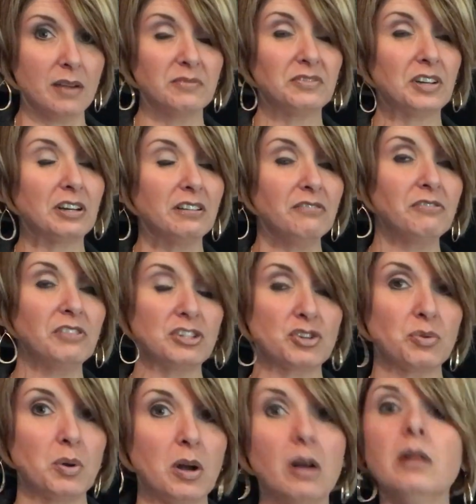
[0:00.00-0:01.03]
I'm very
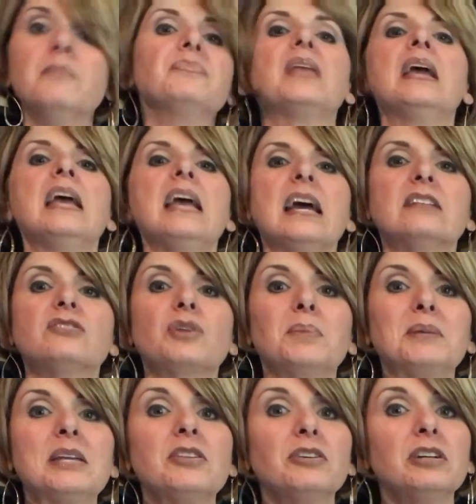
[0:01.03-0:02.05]
visual, and so
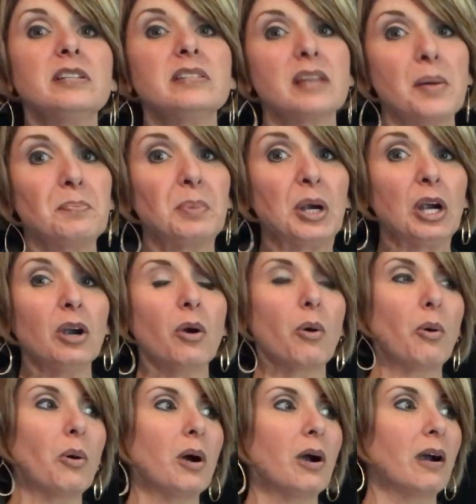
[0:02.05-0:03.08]
I'm either a dumper
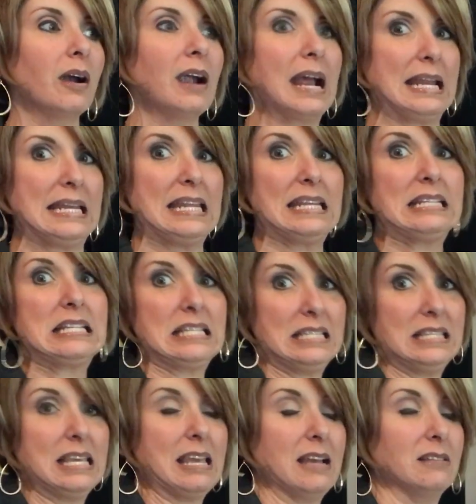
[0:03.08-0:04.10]
or I need to
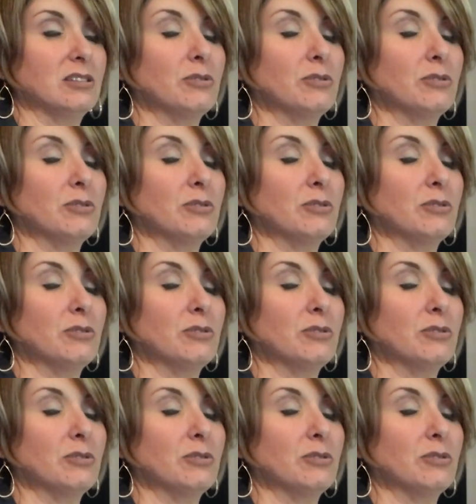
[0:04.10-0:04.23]
see it.